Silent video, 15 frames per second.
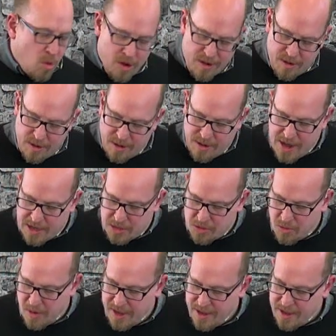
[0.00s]
more
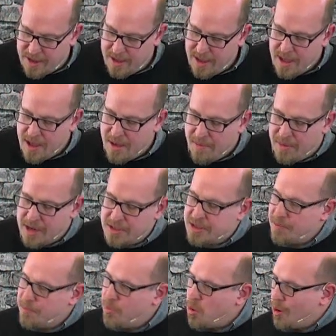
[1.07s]
next week, but
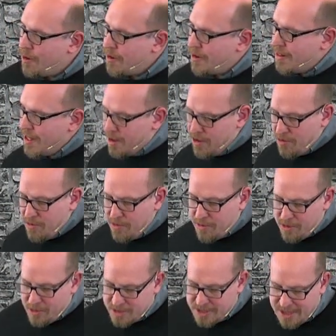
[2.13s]
it's important that you,
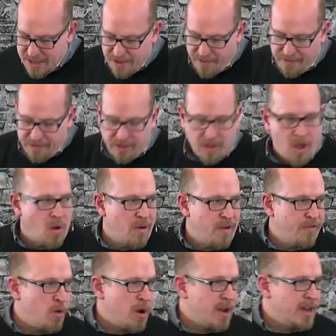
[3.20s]
you see the flow
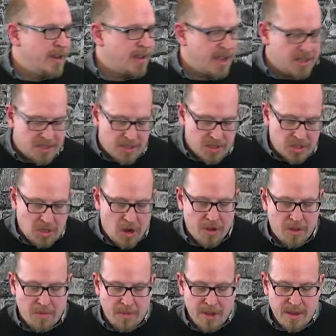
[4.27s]
of where he takes this
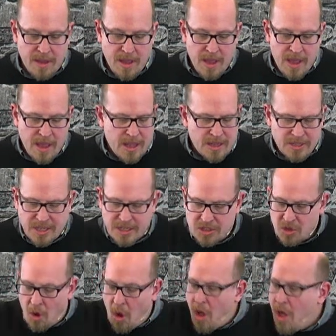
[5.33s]
argument.
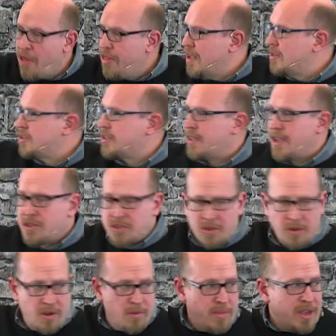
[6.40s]
Since all these things
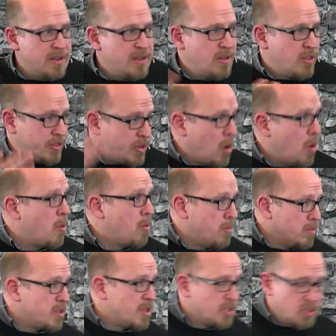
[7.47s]
are to be so
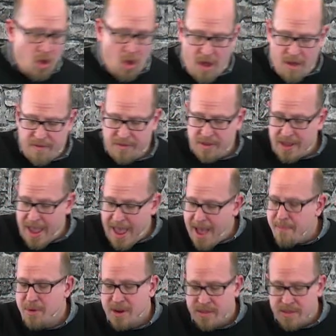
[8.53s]
dissolved, to
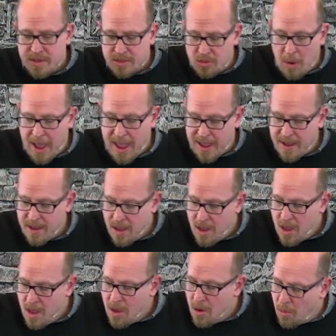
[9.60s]
happen in this way,
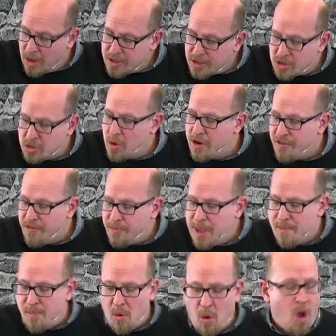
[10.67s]
what sort of
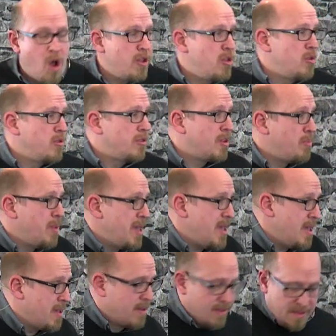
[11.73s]
people ought you to
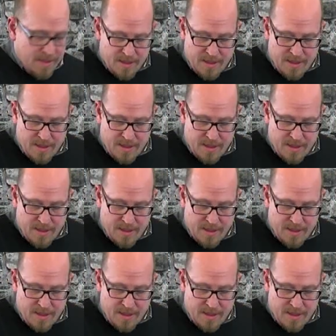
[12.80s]
be?